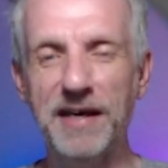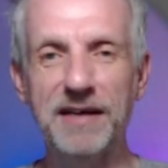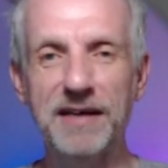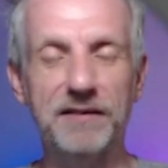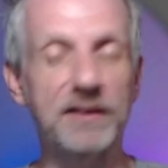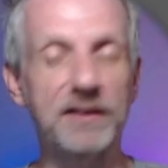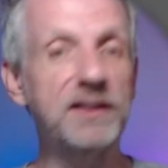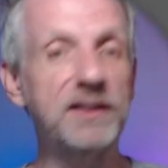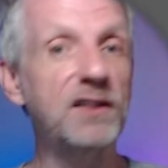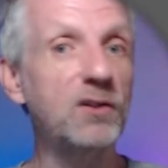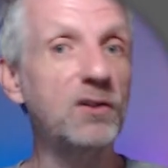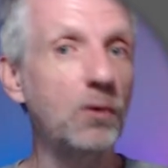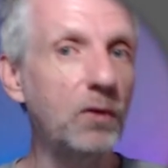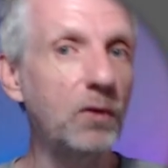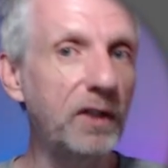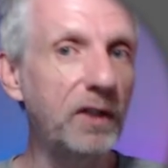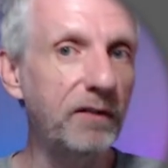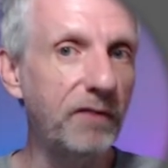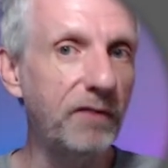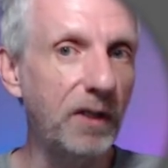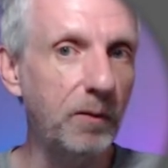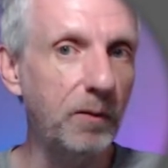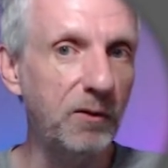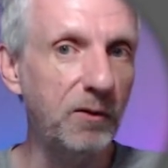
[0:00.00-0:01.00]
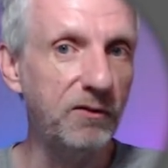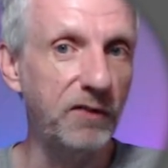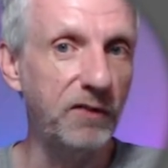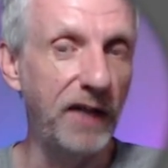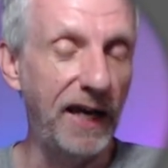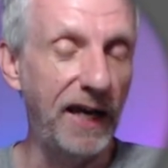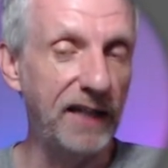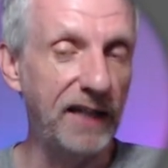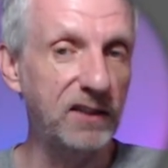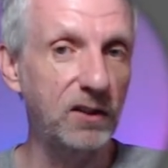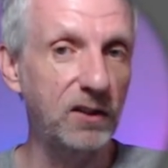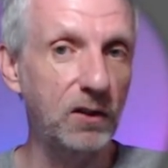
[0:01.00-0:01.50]
This is only available for
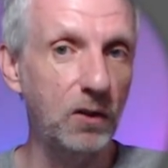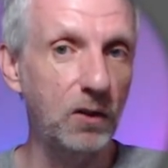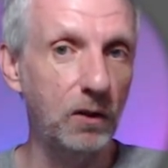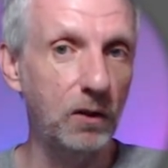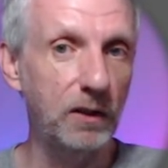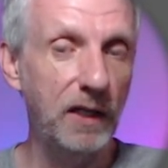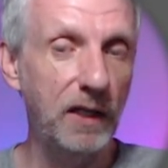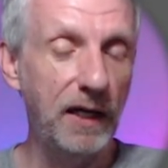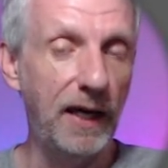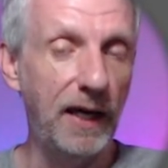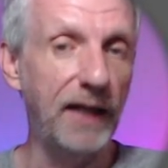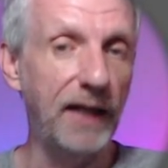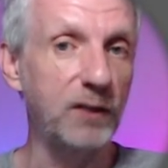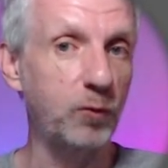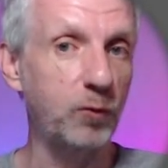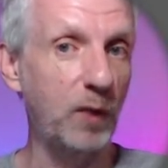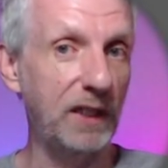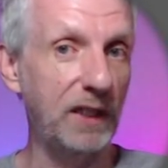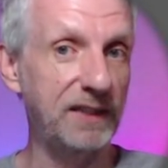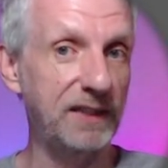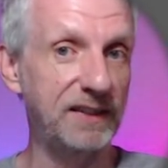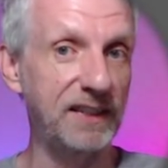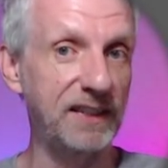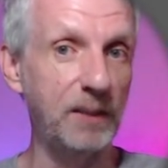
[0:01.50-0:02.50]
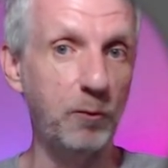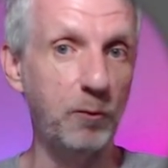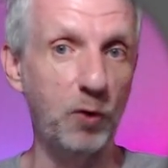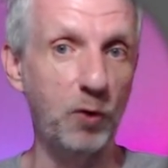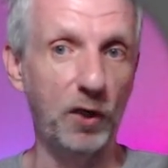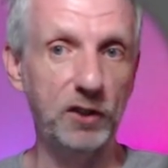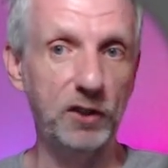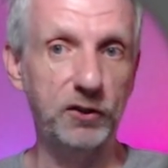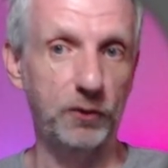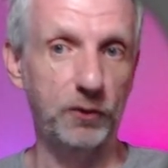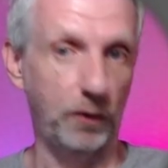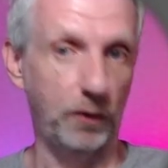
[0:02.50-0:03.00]
Hexagon as well as
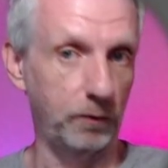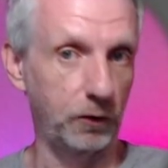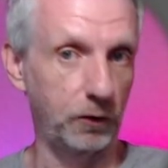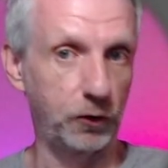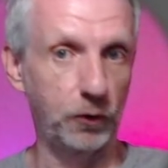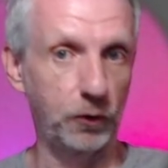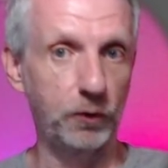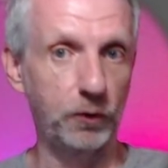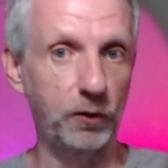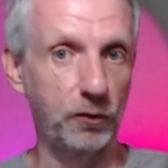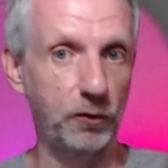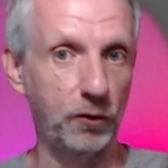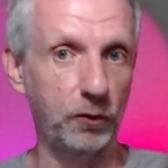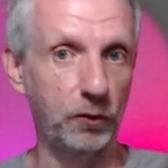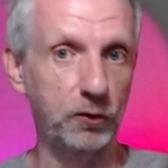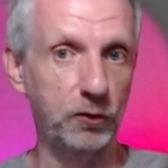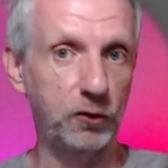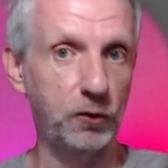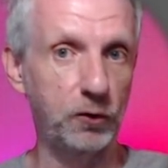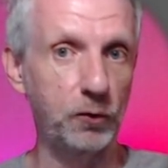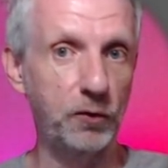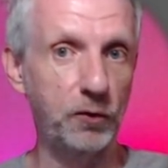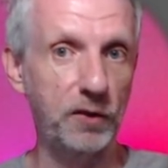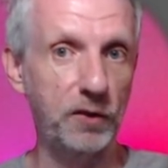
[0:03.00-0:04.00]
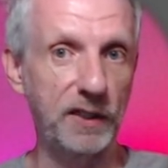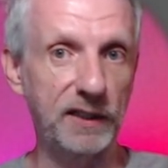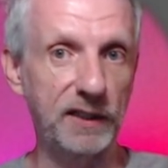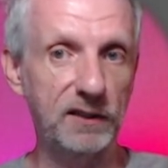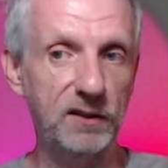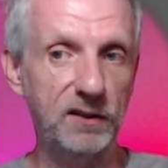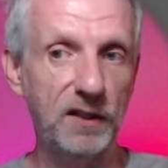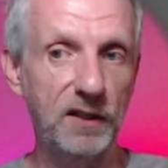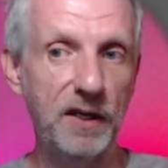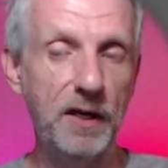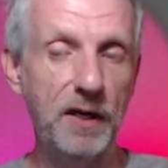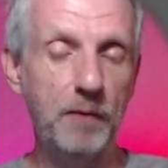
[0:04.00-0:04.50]
ZBrush, so I will show you those two things,